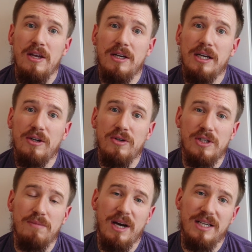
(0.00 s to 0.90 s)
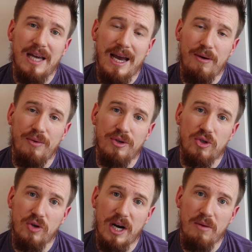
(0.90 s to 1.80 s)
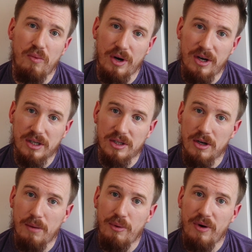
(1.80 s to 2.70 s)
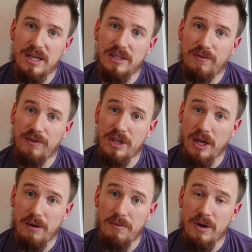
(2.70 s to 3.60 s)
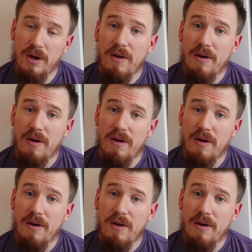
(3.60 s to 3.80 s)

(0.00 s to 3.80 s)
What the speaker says: you can customize how the tray works and operates for you